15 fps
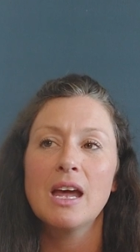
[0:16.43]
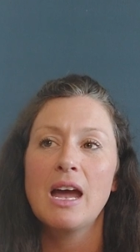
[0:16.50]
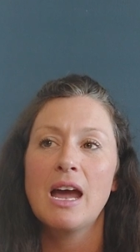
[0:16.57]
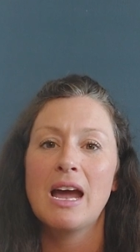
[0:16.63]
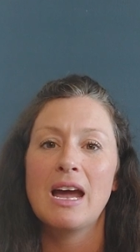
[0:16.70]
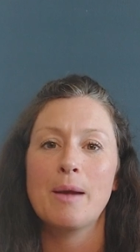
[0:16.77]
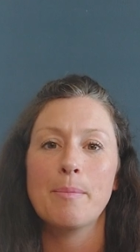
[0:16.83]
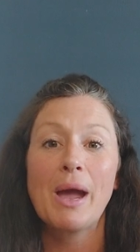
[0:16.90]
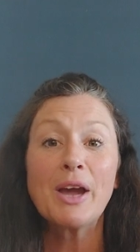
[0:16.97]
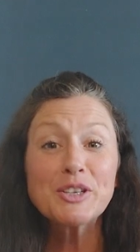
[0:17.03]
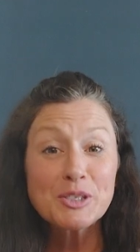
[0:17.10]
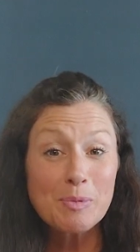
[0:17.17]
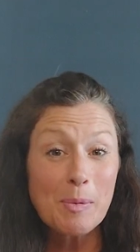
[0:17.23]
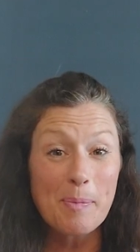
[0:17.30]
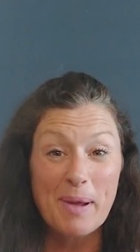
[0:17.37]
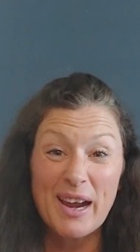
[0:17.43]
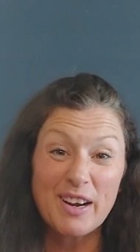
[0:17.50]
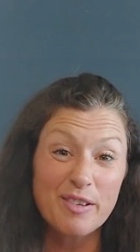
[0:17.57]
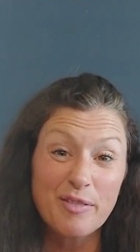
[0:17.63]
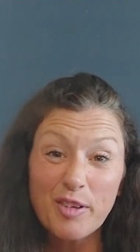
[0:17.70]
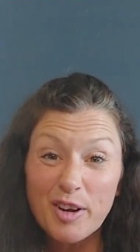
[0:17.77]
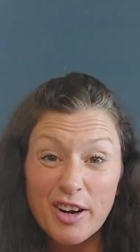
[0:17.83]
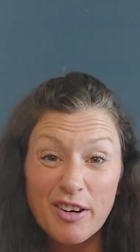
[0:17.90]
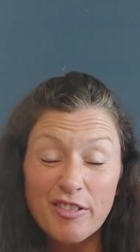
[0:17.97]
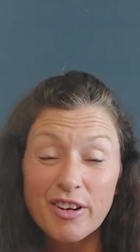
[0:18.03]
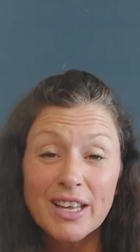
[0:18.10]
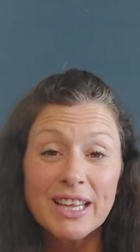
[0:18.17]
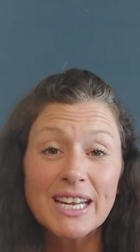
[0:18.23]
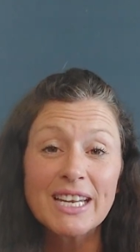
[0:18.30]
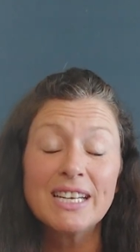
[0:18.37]
how to prepare for it
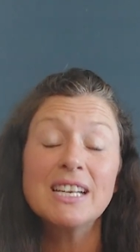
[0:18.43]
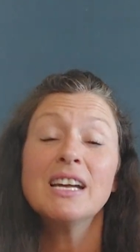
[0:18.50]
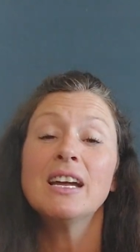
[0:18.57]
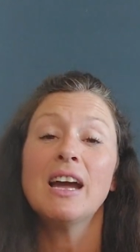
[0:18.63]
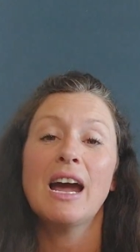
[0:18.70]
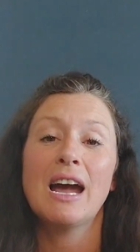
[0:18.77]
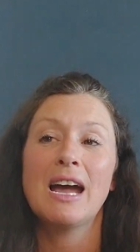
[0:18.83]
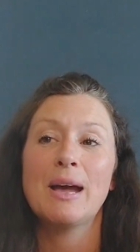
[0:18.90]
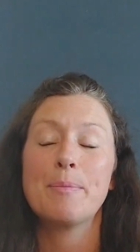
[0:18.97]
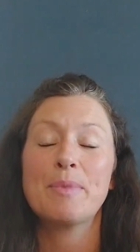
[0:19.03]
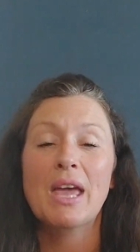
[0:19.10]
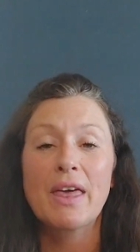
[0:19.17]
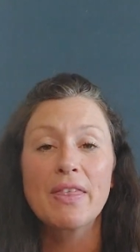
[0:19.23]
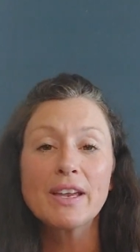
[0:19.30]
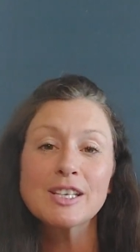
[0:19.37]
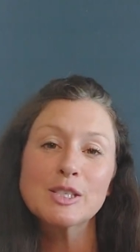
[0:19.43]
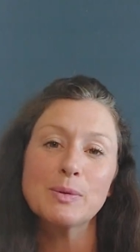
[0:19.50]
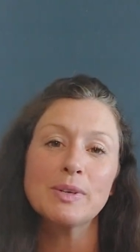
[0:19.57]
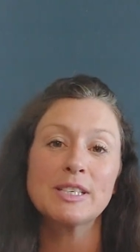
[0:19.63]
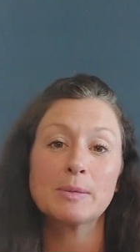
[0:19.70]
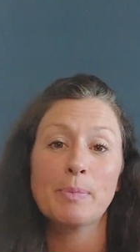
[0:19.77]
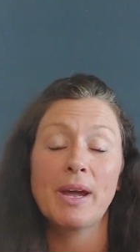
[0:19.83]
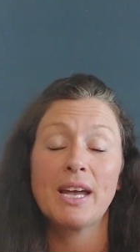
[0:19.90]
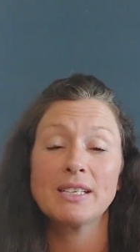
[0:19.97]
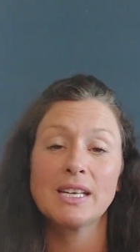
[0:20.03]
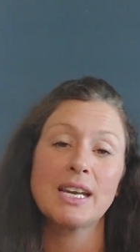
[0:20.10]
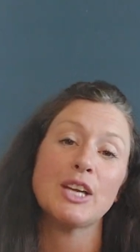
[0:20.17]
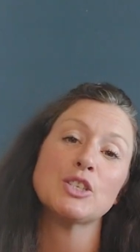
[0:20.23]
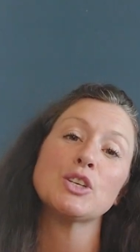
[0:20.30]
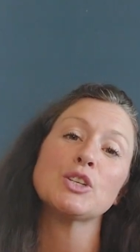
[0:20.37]
really, things to expect, and
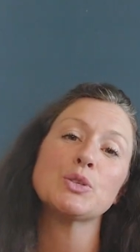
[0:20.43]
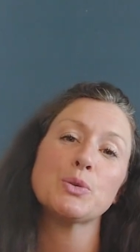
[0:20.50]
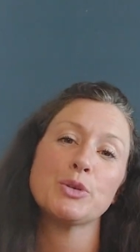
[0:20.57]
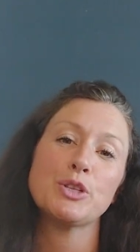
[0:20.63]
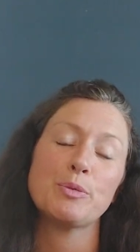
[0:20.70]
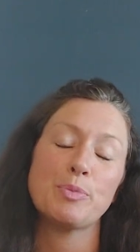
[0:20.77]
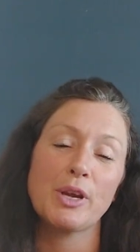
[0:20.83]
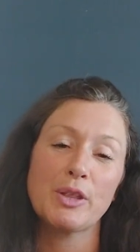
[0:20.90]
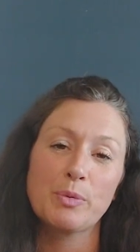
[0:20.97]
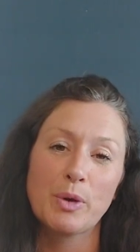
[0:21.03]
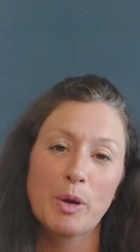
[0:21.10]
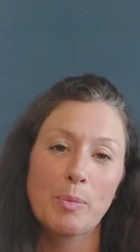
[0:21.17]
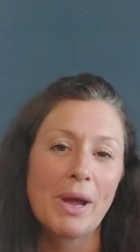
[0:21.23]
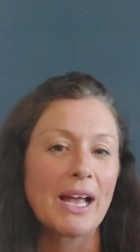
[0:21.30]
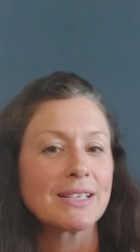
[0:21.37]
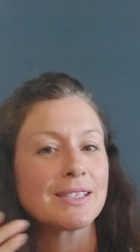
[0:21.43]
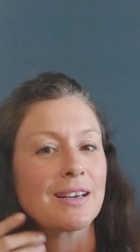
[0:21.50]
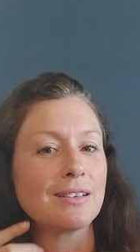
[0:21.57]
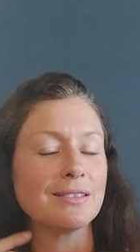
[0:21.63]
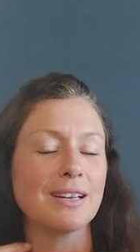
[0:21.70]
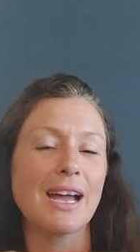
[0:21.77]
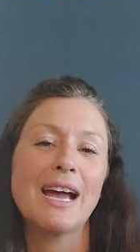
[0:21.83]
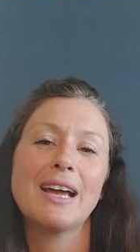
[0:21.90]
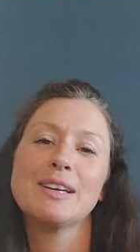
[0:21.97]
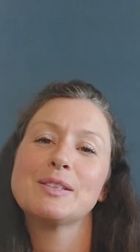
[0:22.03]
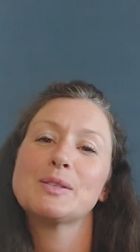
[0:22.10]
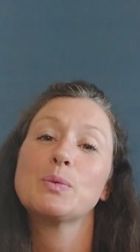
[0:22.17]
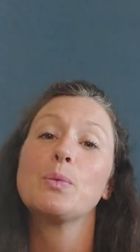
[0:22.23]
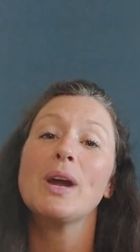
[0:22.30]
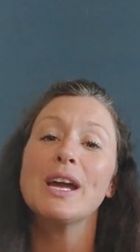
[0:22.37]
actually show you the breathwork pattern
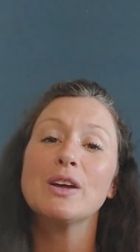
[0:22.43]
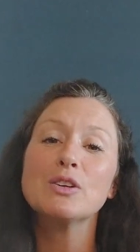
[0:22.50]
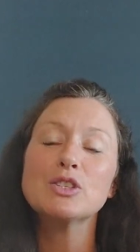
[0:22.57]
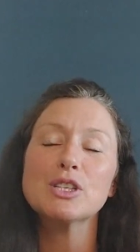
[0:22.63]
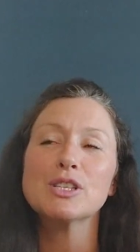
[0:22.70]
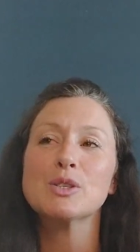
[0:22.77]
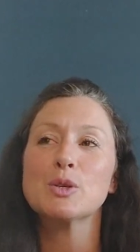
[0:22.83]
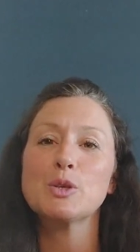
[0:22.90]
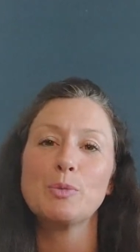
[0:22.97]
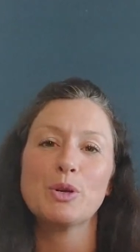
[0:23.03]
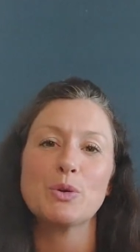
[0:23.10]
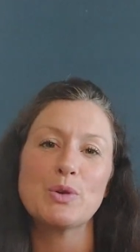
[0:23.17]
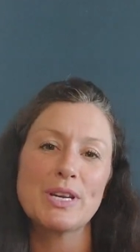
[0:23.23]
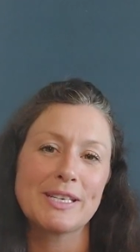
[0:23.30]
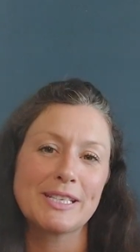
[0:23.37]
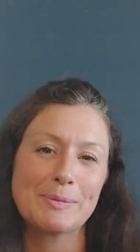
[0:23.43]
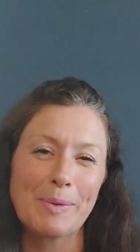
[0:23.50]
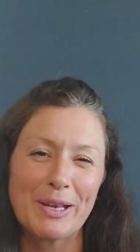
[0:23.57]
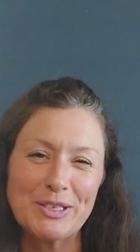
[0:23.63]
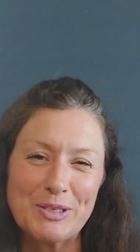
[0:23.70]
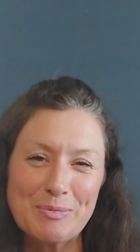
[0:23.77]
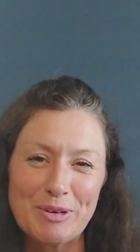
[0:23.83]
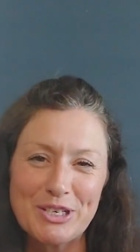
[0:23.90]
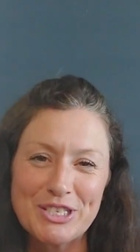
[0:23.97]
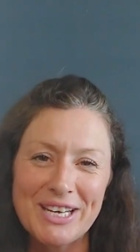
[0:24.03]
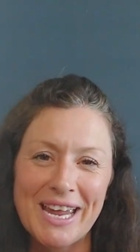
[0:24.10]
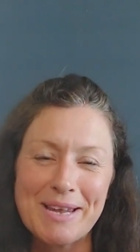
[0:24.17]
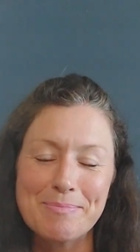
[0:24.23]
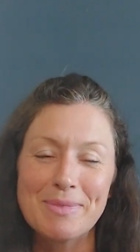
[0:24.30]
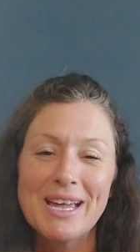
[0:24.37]
as well, just so that we don't need to spend too much
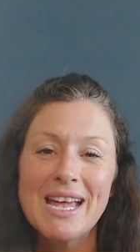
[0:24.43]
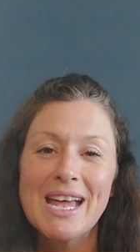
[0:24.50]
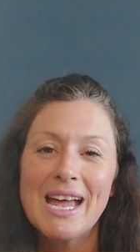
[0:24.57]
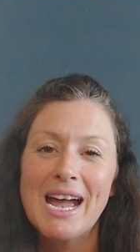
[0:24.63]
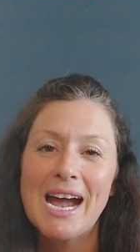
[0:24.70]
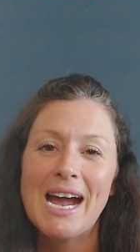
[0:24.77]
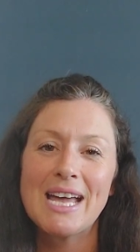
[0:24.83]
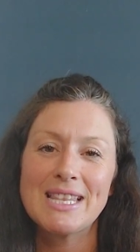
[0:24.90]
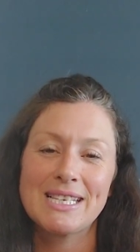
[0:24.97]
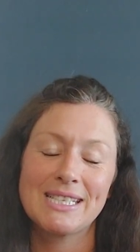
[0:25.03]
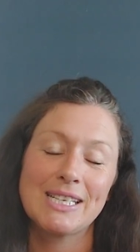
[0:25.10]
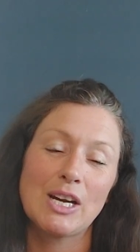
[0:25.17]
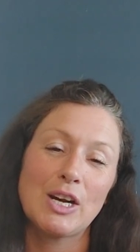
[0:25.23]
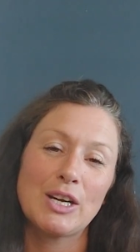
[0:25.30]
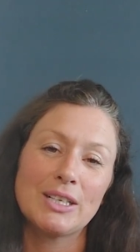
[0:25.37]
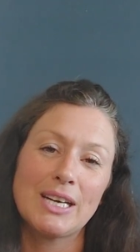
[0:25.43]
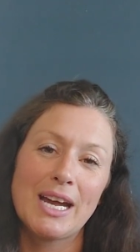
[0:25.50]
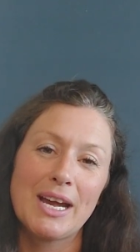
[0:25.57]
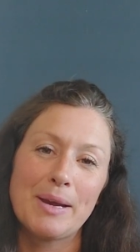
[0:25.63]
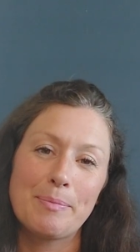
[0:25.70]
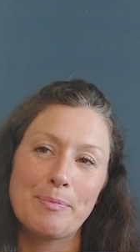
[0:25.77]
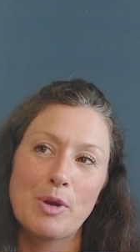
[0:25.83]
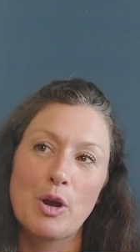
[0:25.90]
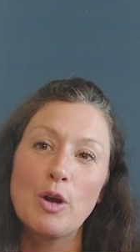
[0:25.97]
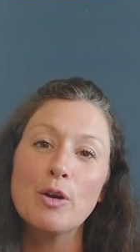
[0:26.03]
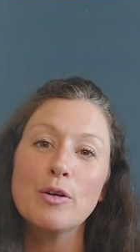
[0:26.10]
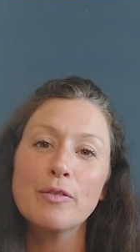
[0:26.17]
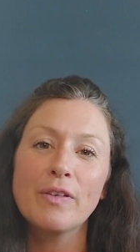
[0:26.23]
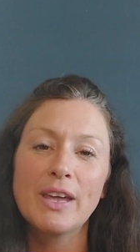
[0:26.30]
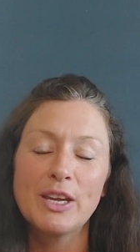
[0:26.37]
time at the start
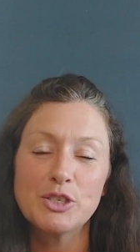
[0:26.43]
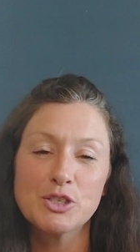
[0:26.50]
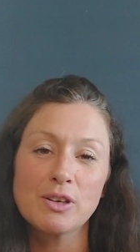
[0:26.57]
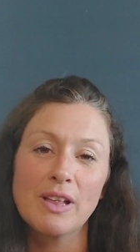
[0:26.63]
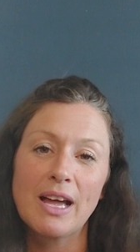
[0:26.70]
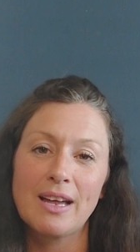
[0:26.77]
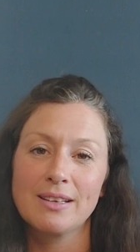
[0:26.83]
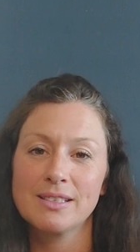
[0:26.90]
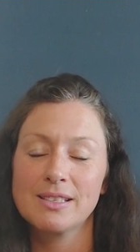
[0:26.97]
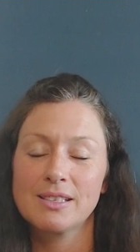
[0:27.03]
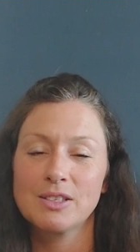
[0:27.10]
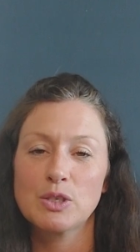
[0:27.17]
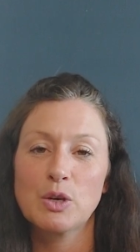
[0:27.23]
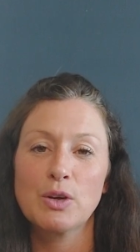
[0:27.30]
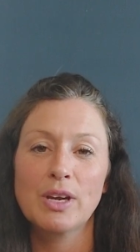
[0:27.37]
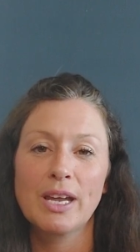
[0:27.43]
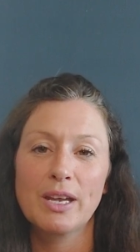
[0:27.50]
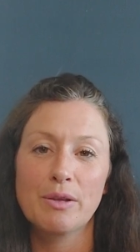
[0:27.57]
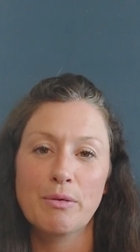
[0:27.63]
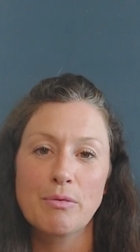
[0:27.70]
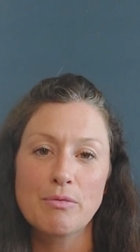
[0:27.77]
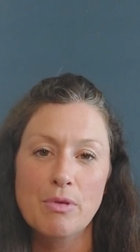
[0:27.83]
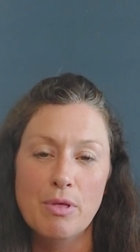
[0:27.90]
of each class talking